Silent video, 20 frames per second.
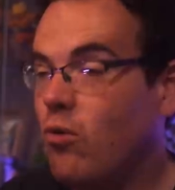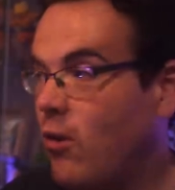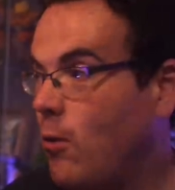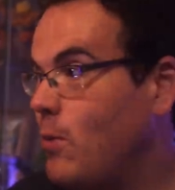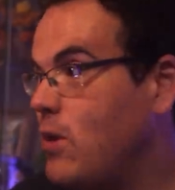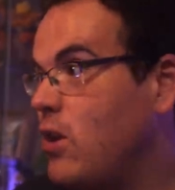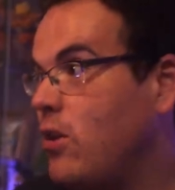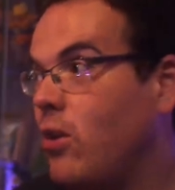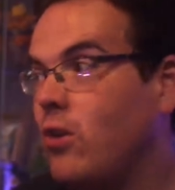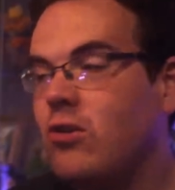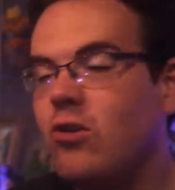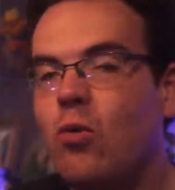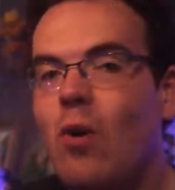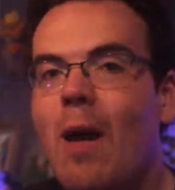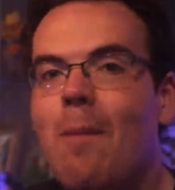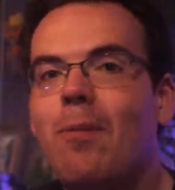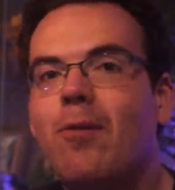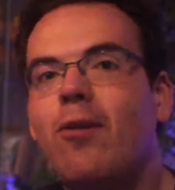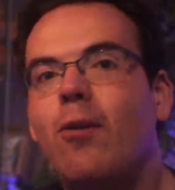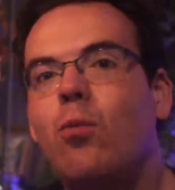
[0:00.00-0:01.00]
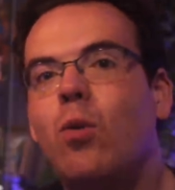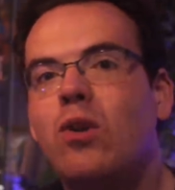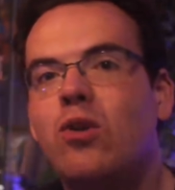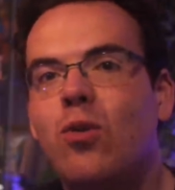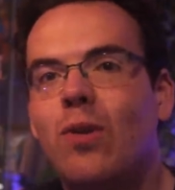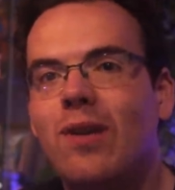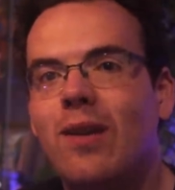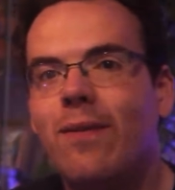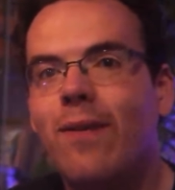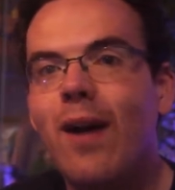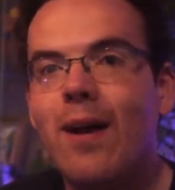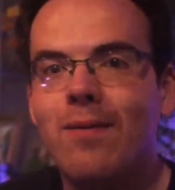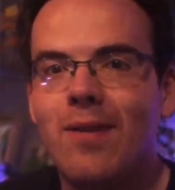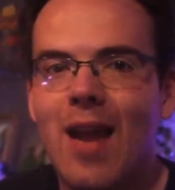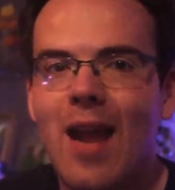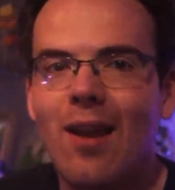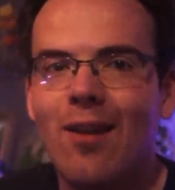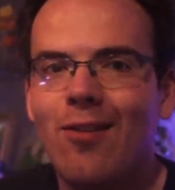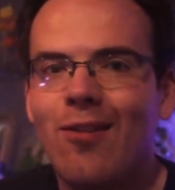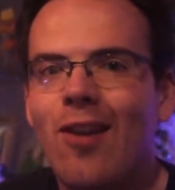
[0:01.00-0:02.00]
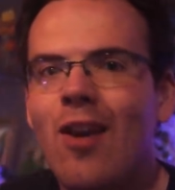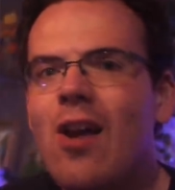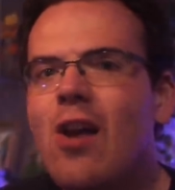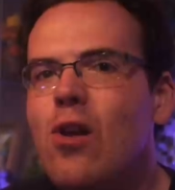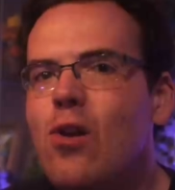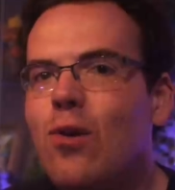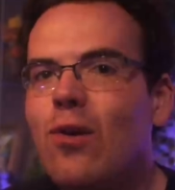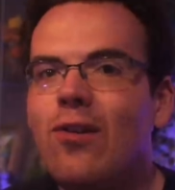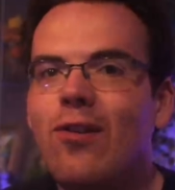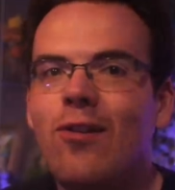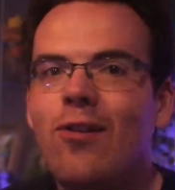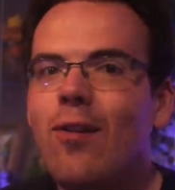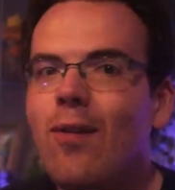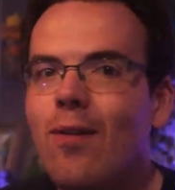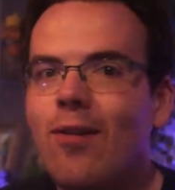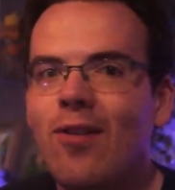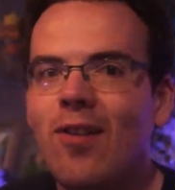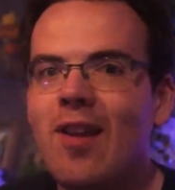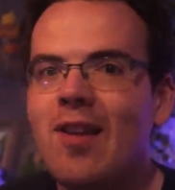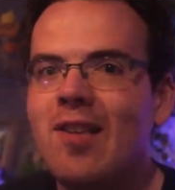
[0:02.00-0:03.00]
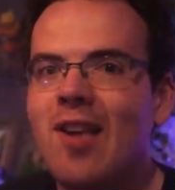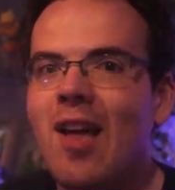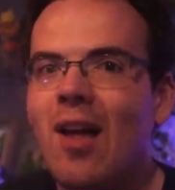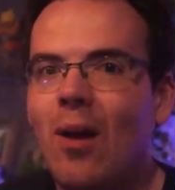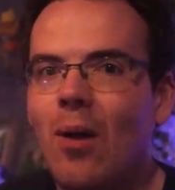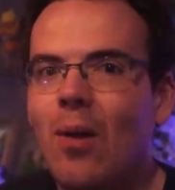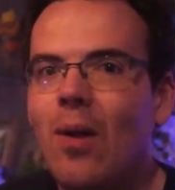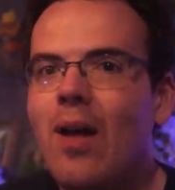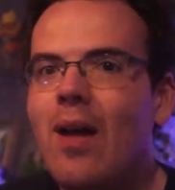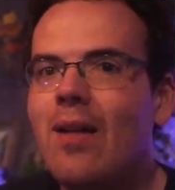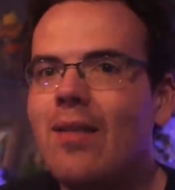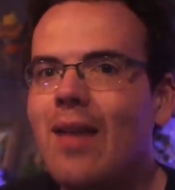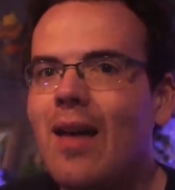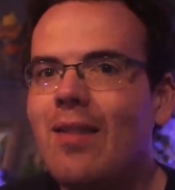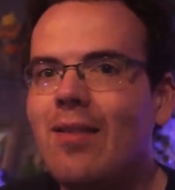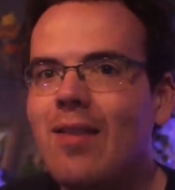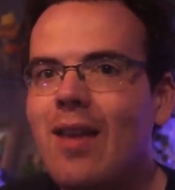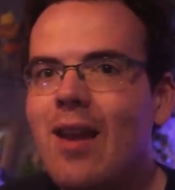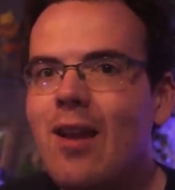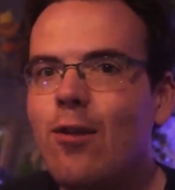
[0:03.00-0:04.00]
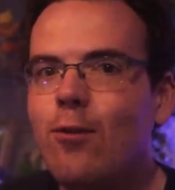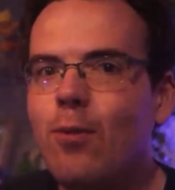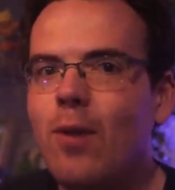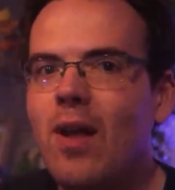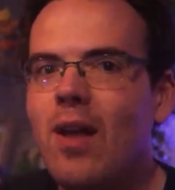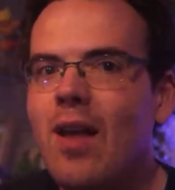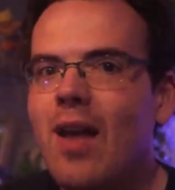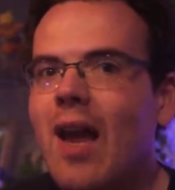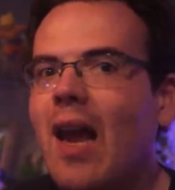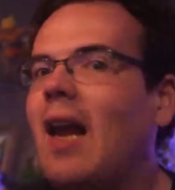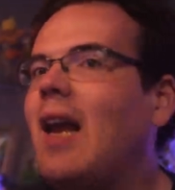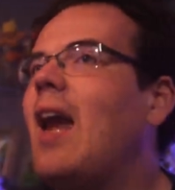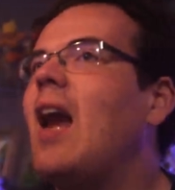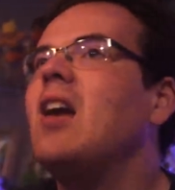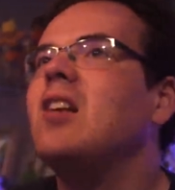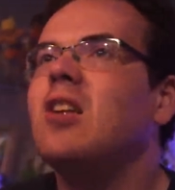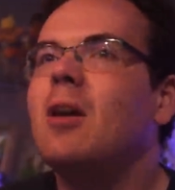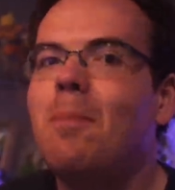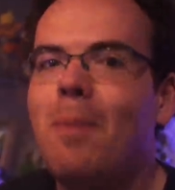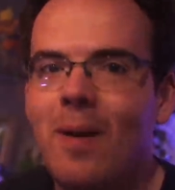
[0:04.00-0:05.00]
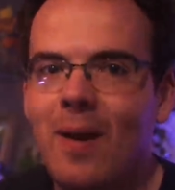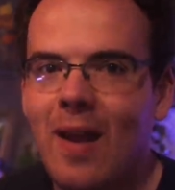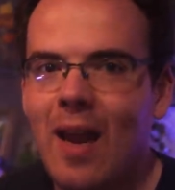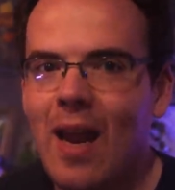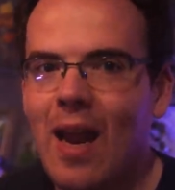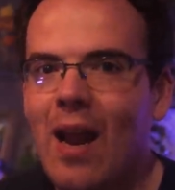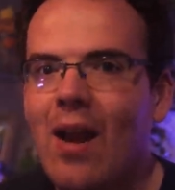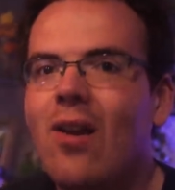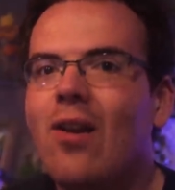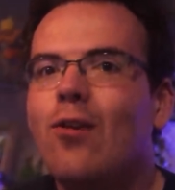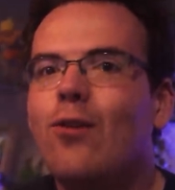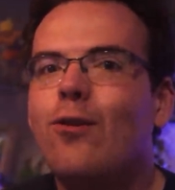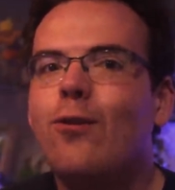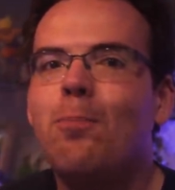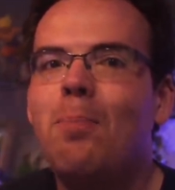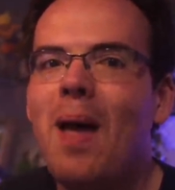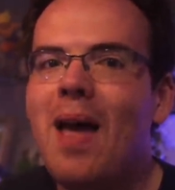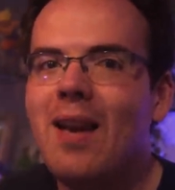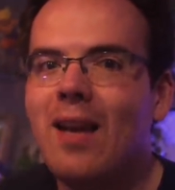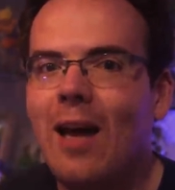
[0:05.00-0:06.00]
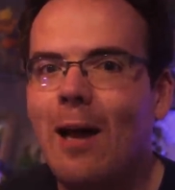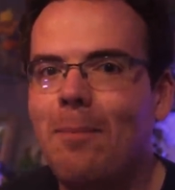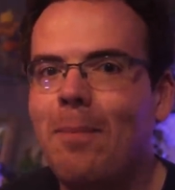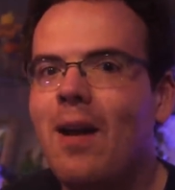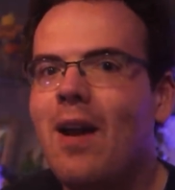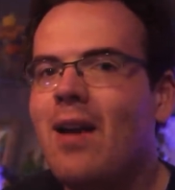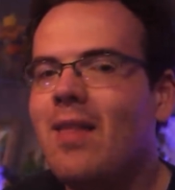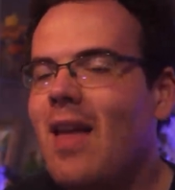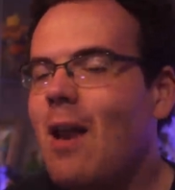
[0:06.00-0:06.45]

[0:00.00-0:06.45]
So when you look to episode 125 next, you could seriously tell that things were kicked up a gear, sped up.